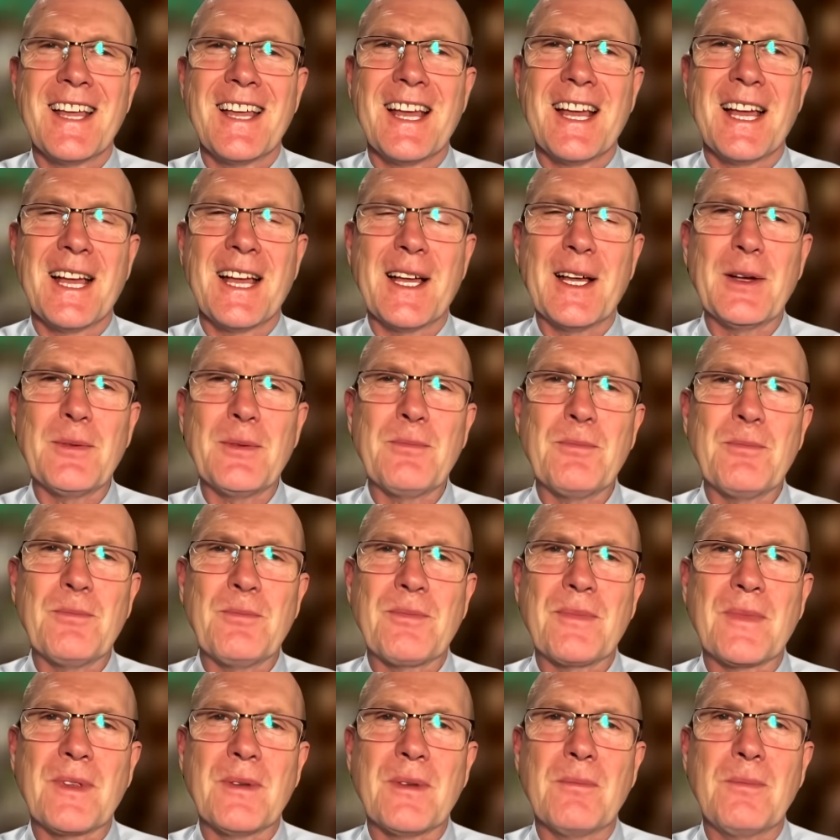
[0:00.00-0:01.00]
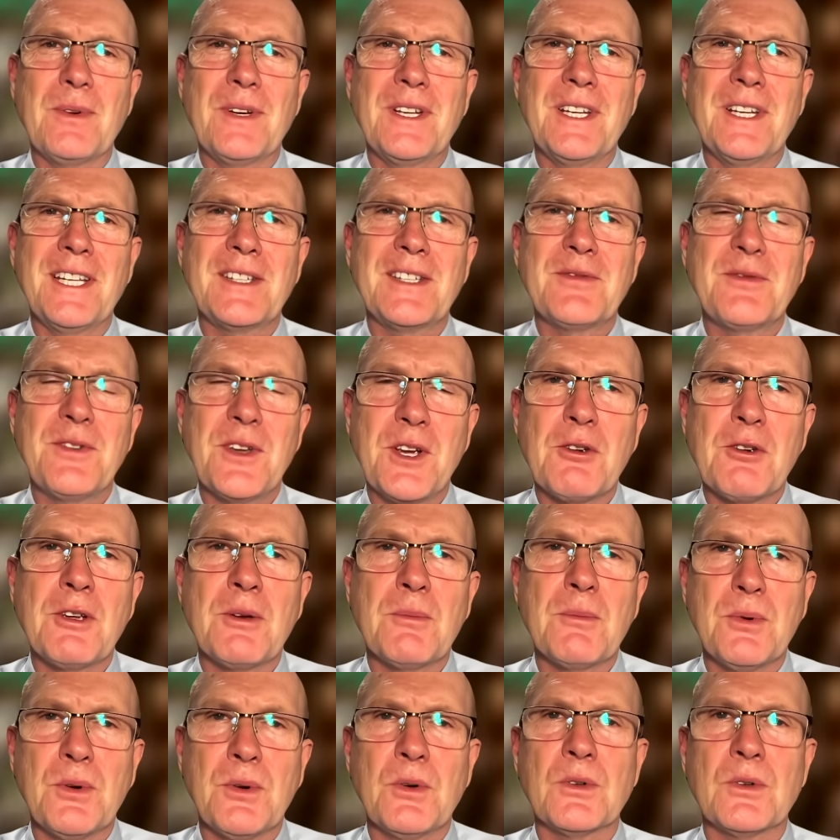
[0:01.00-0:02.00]
um, but it's very
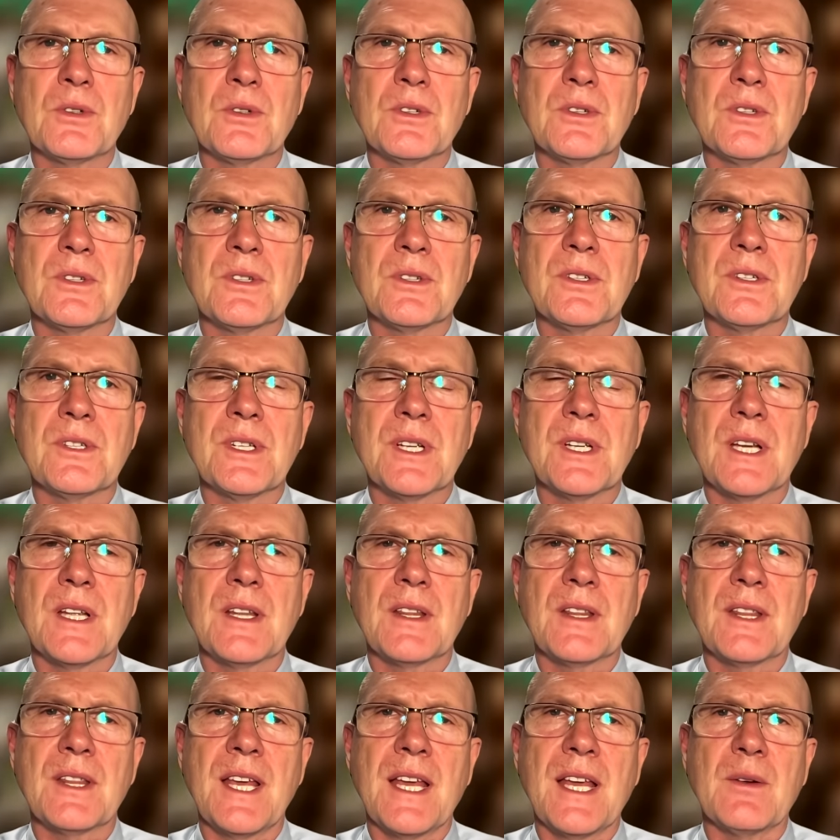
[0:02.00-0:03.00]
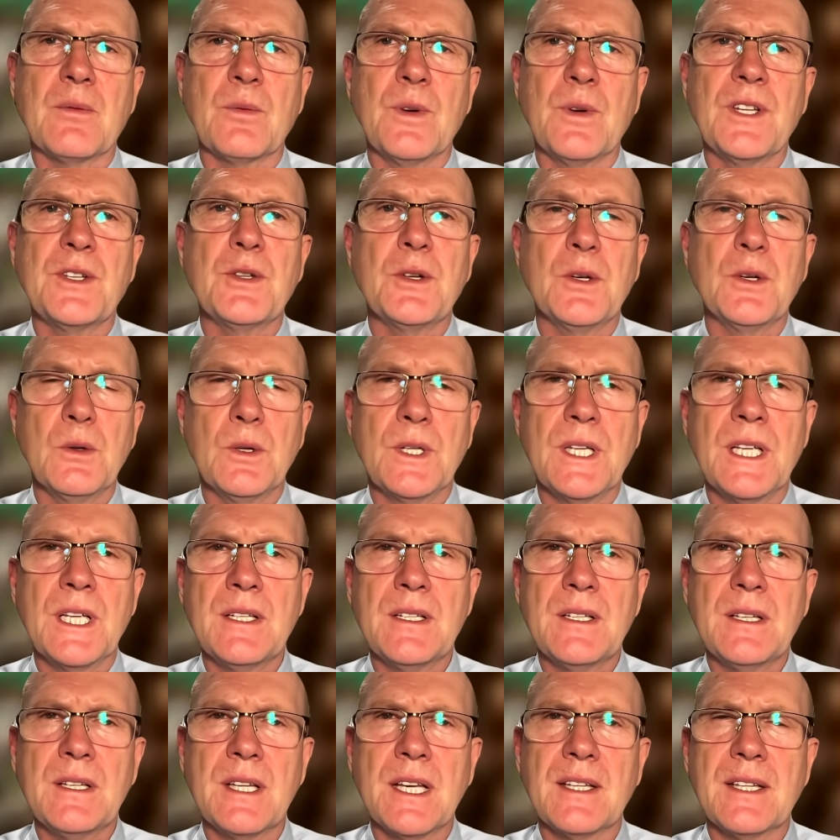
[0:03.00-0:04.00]
important that we do look
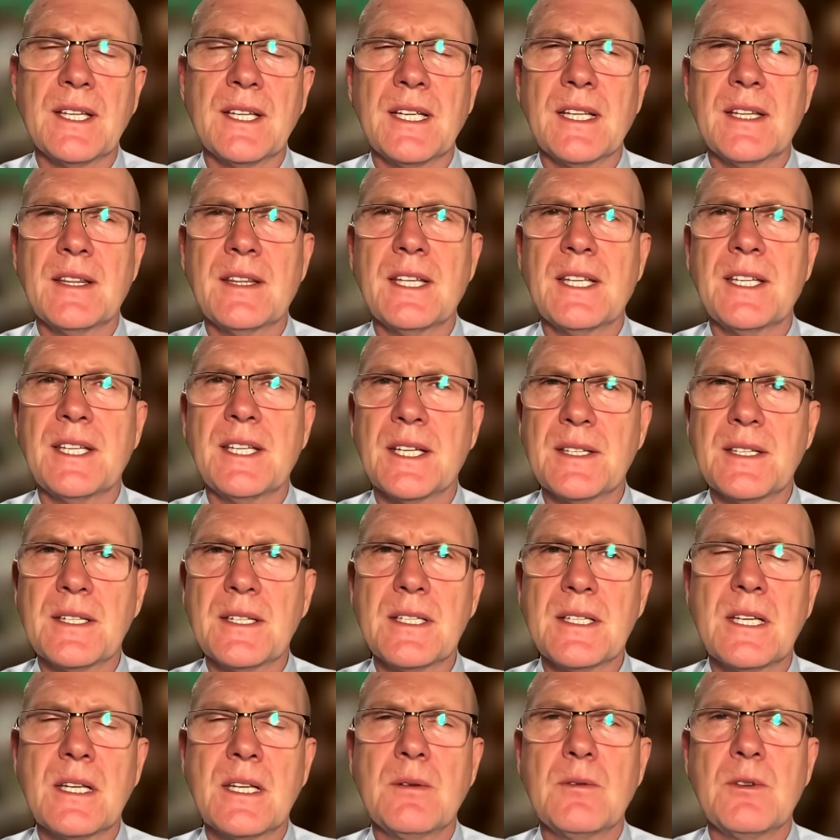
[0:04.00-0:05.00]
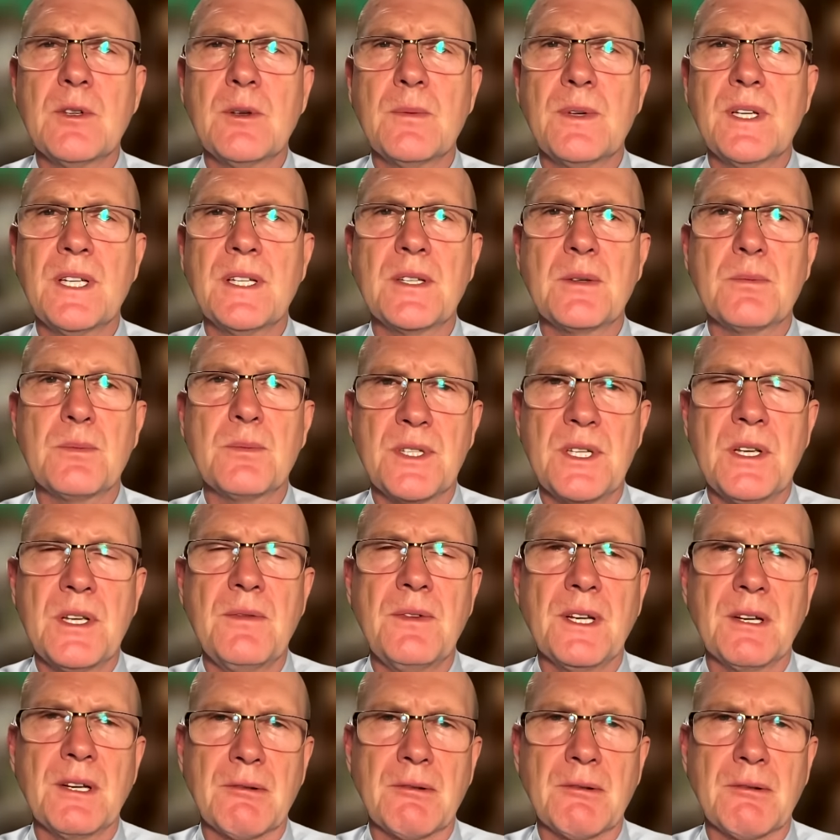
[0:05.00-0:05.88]
into that. There, there, doesn't seem to be a specific